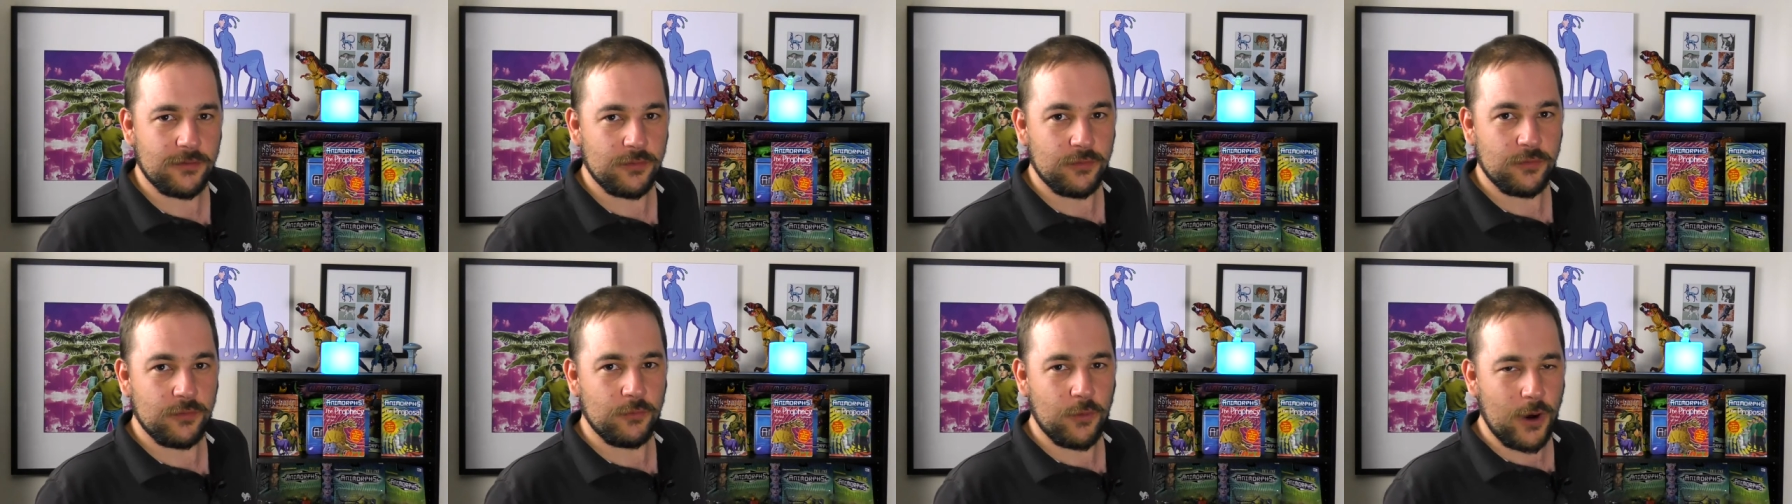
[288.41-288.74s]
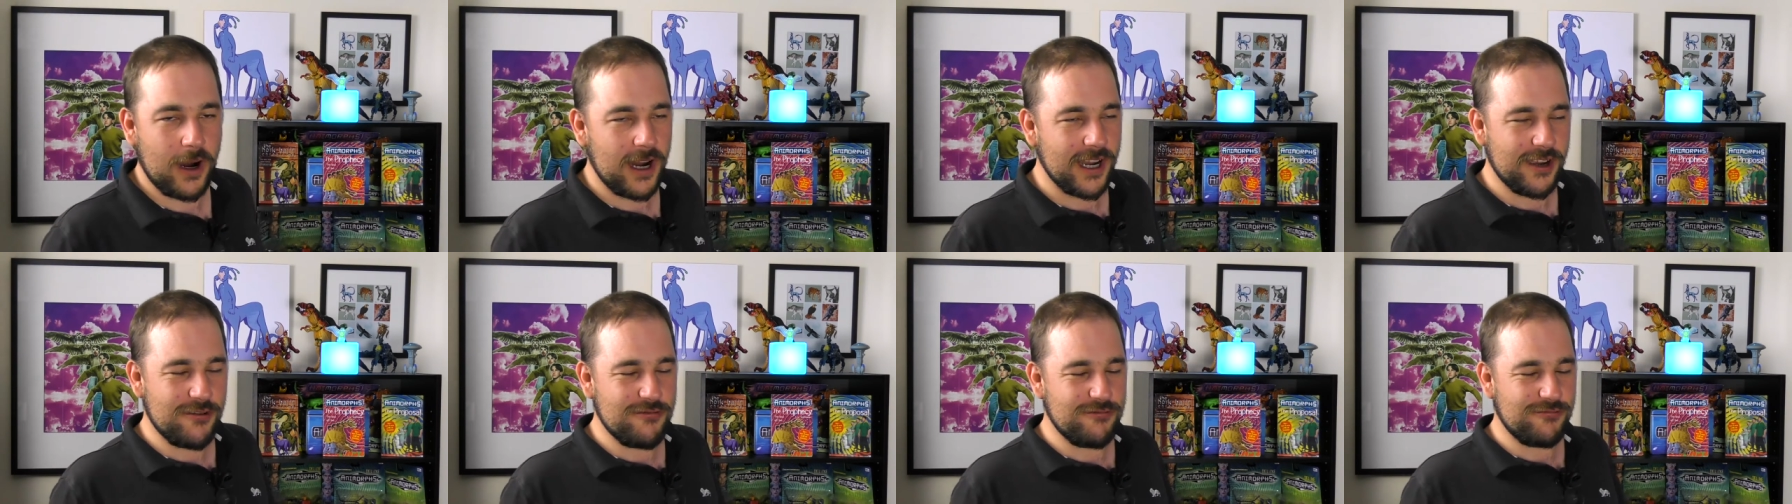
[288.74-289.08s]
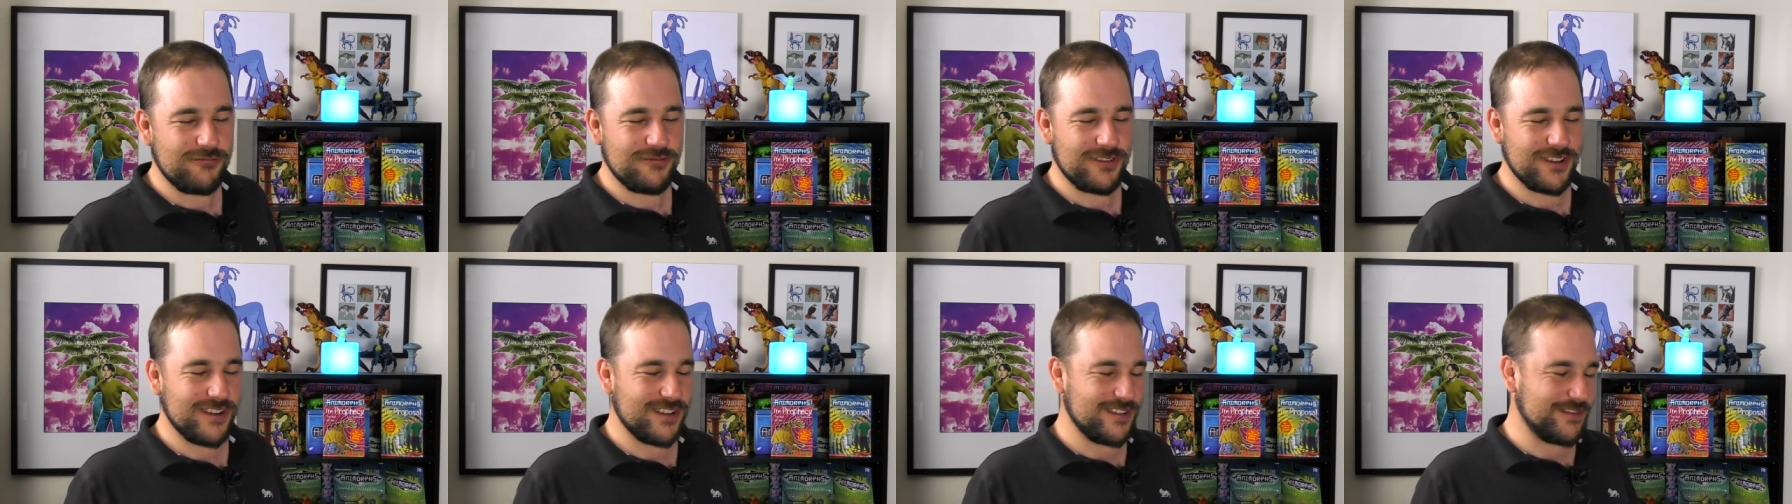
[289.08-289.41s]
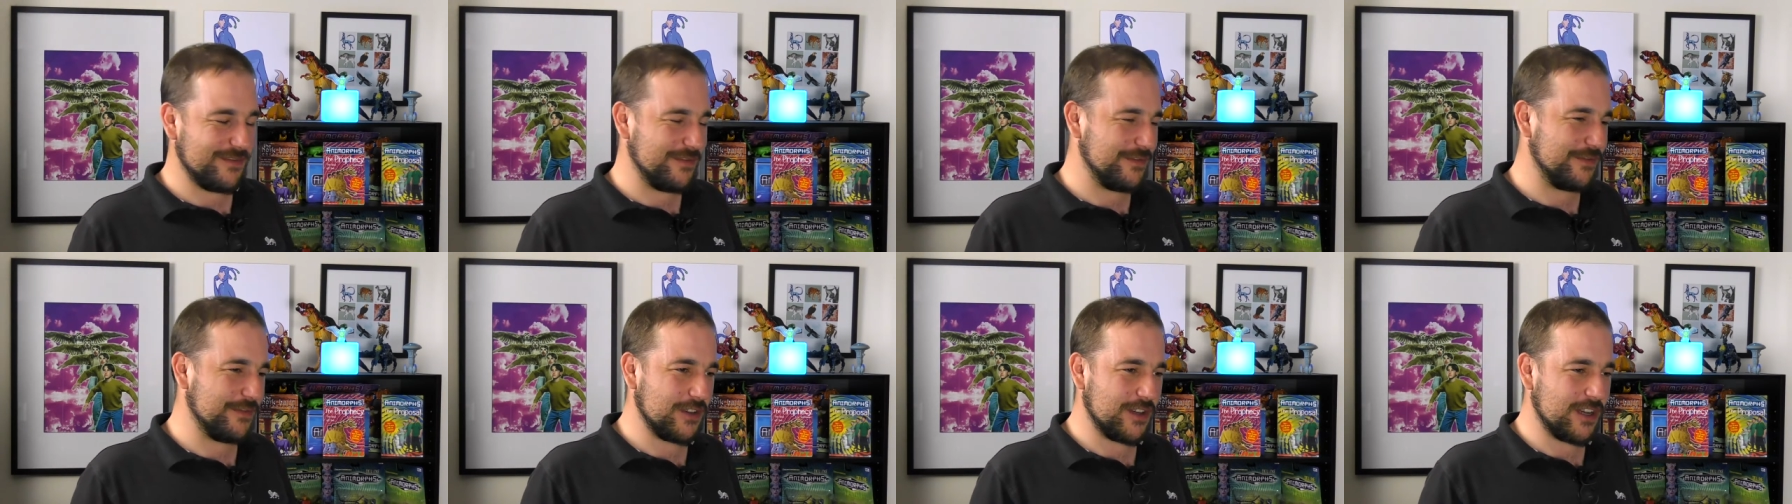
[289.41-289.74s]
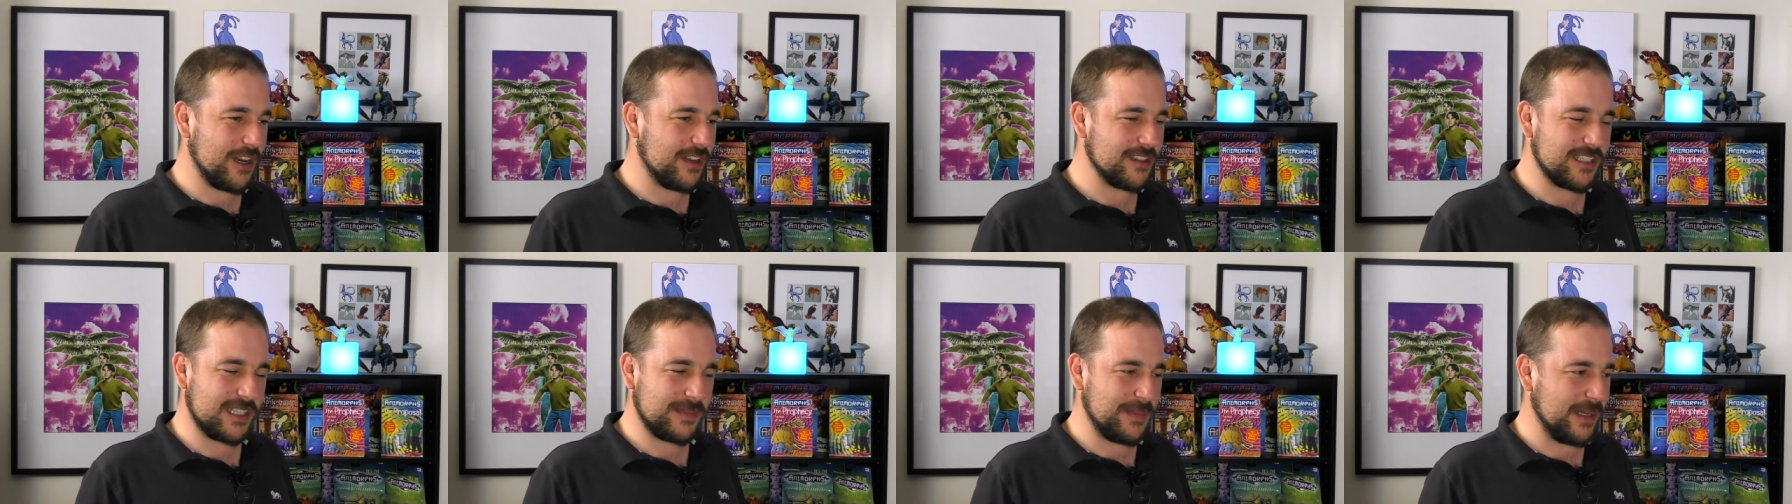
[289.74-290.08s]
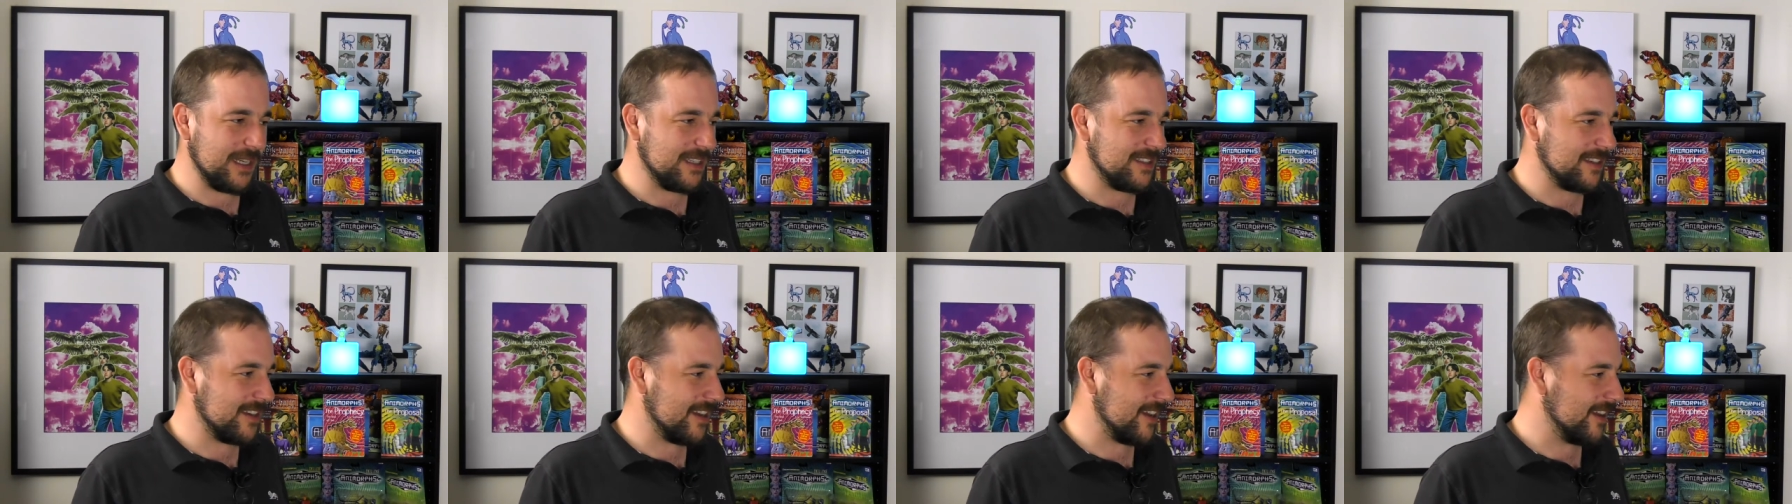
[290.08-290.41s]
Wild, I can't
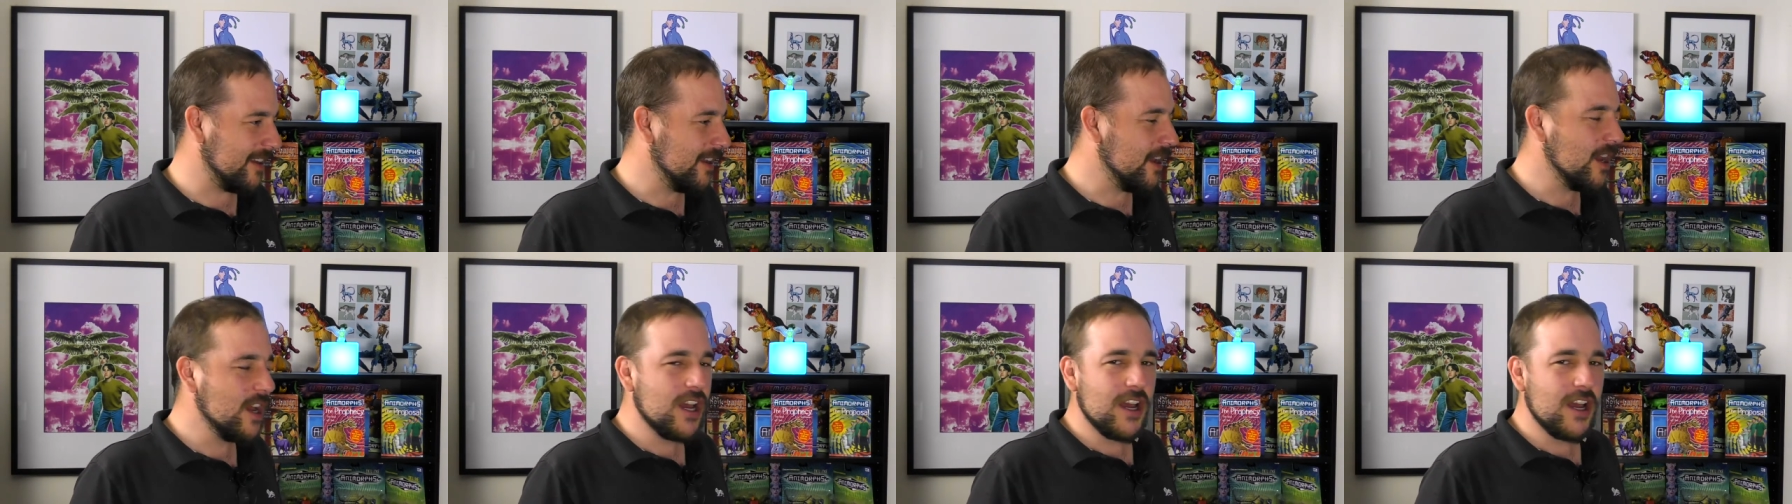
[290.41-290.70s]
speak today.